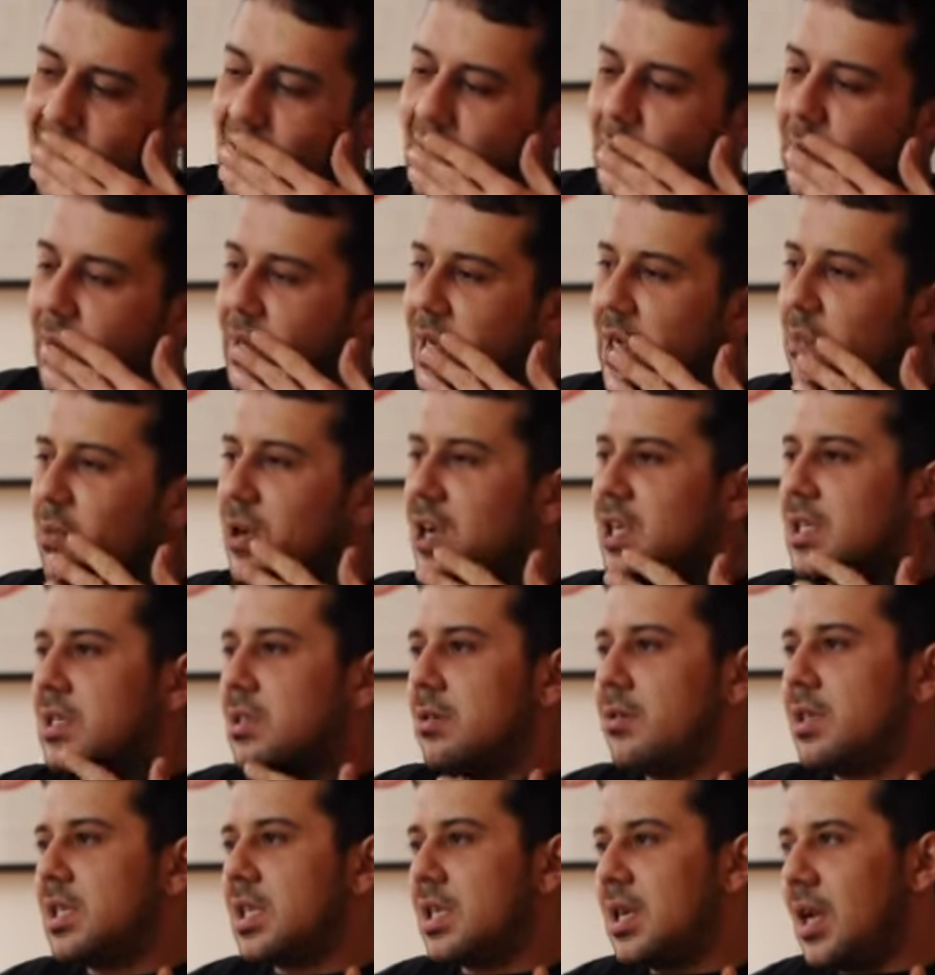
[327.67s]
One of the worst
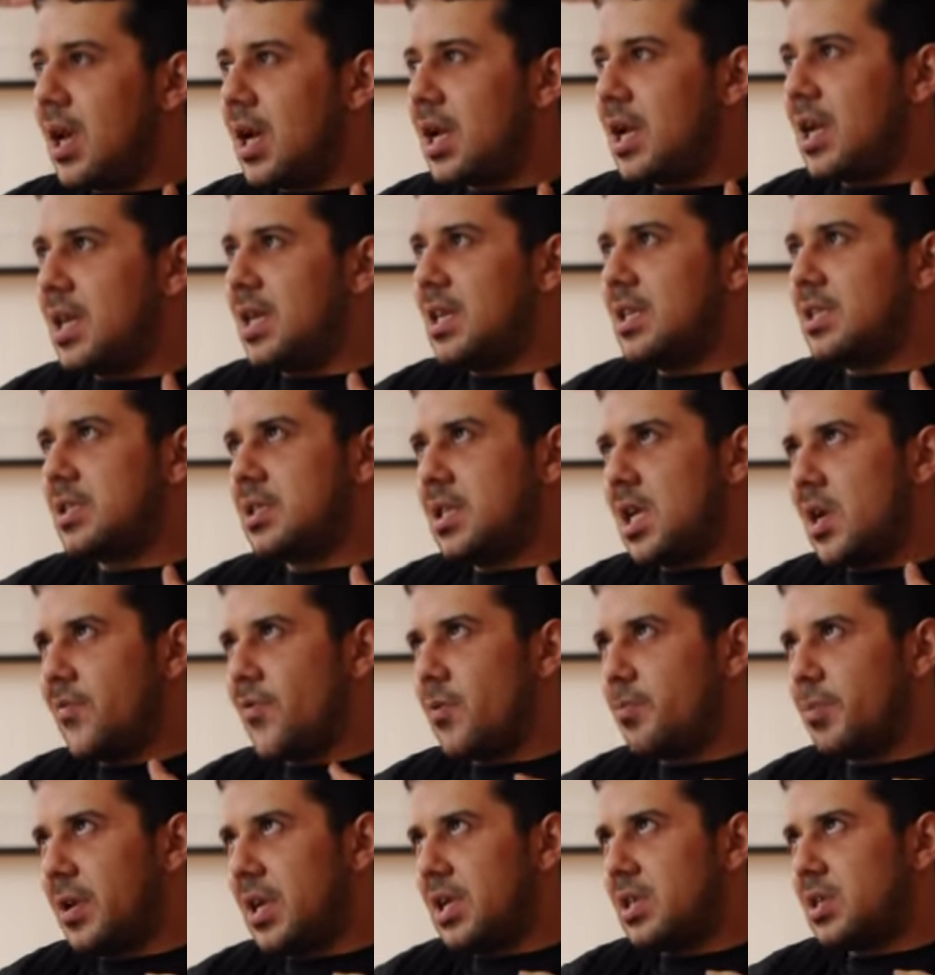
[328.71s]
stories, and luckily it's never
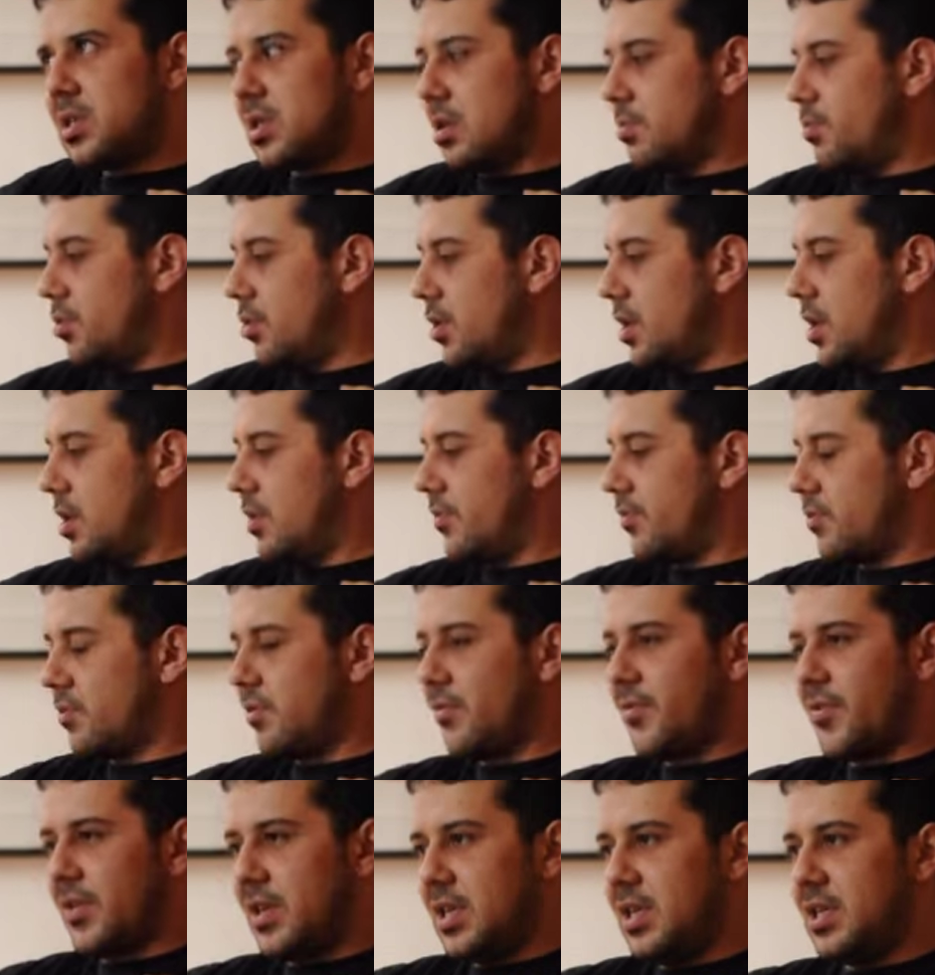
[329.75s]
been to the point of
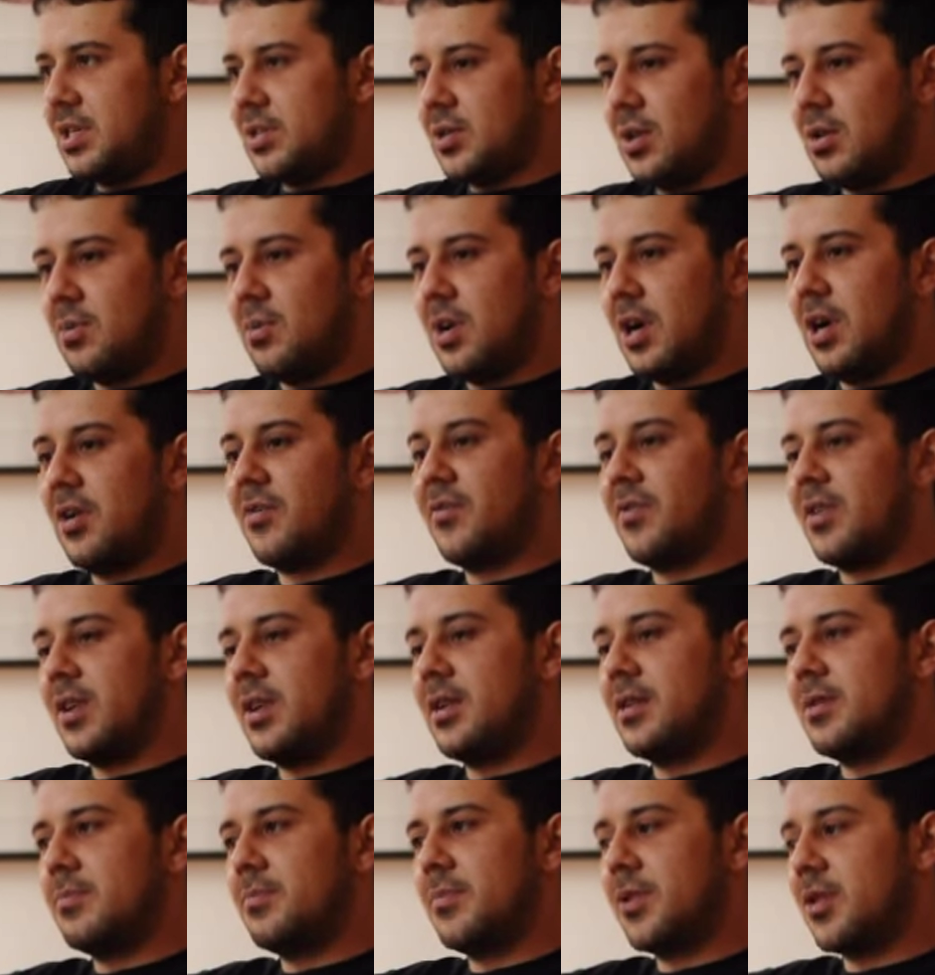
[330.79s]
graffiti's not worth it,
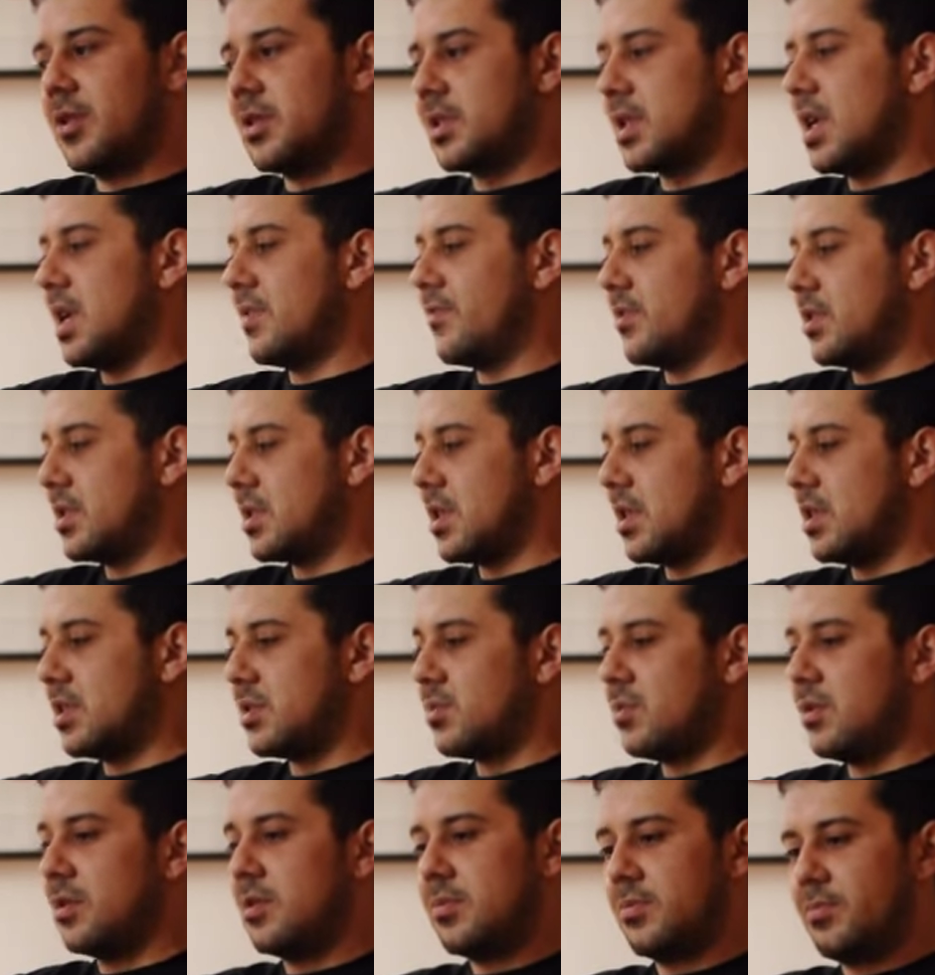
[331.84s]
because I haven't, touch
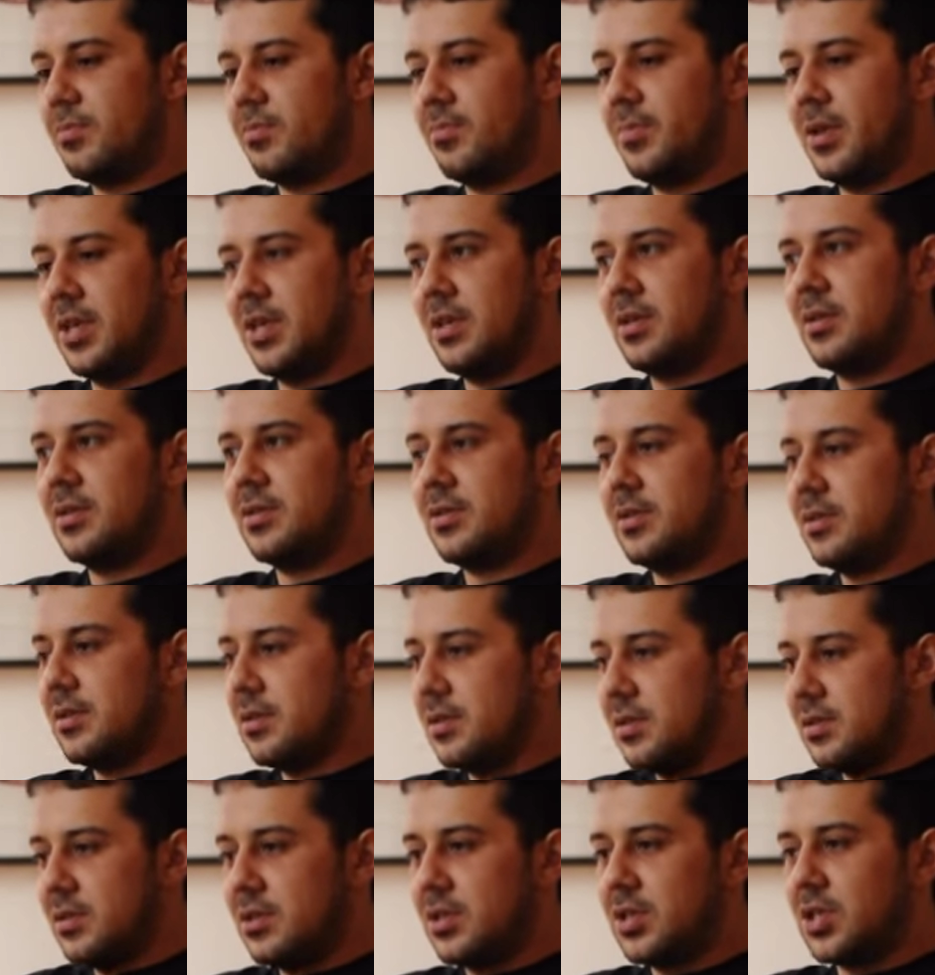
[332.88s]
wood, been
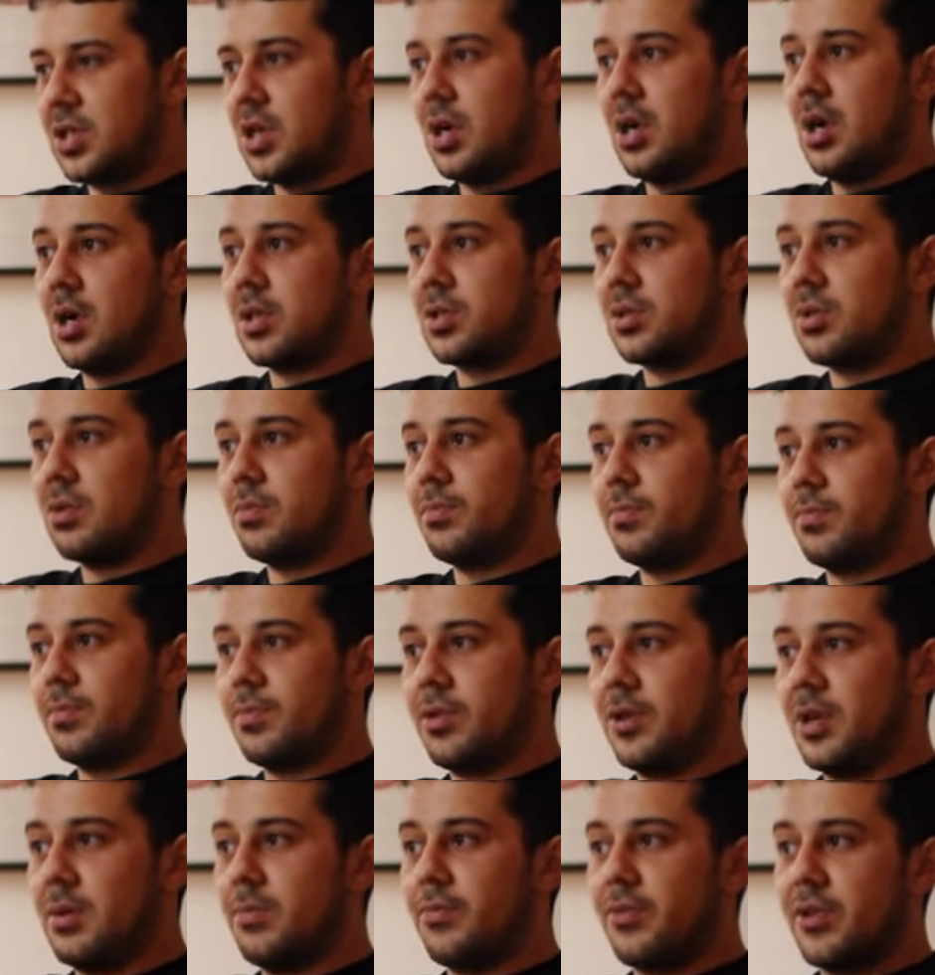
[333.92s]
charged or
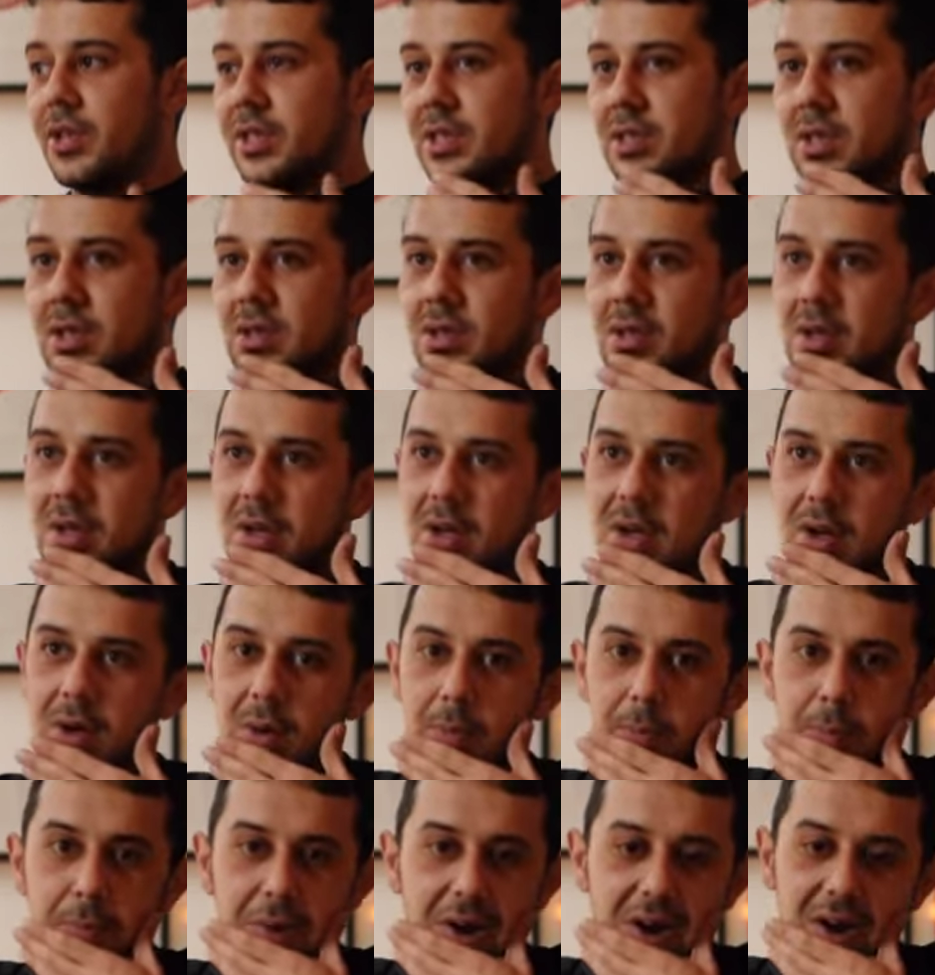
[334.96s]
put in prison.
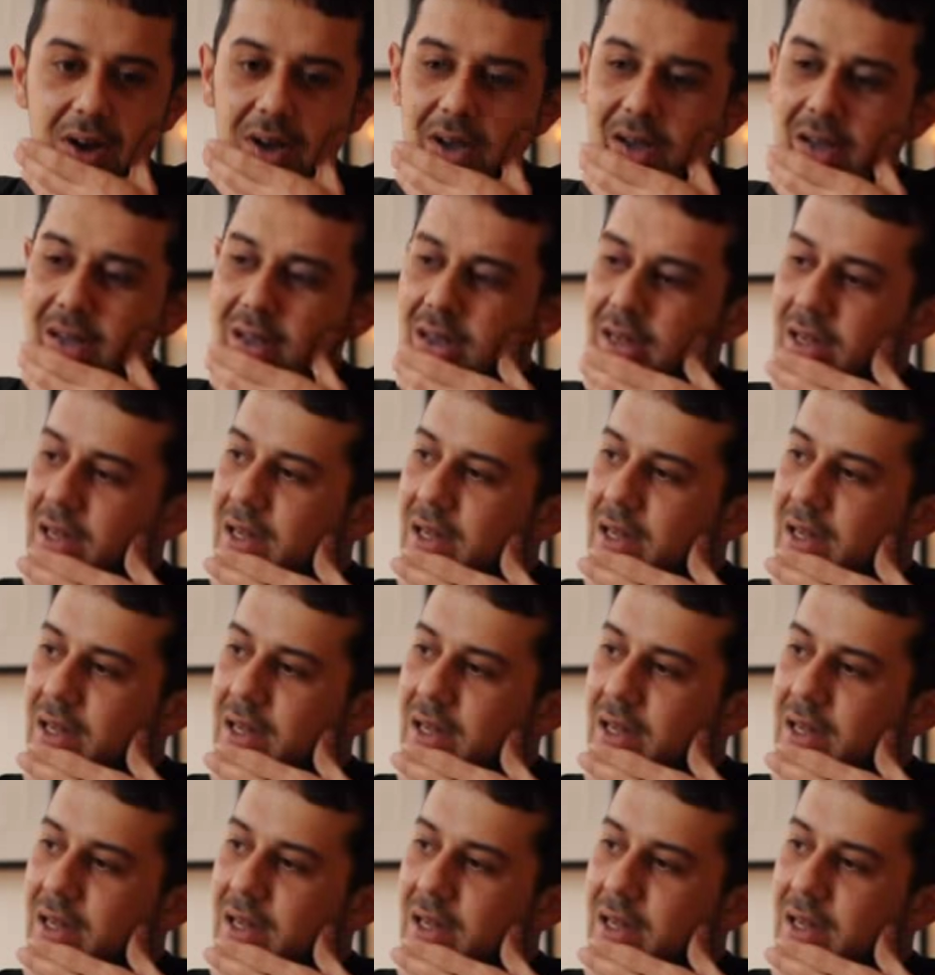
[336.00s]
But,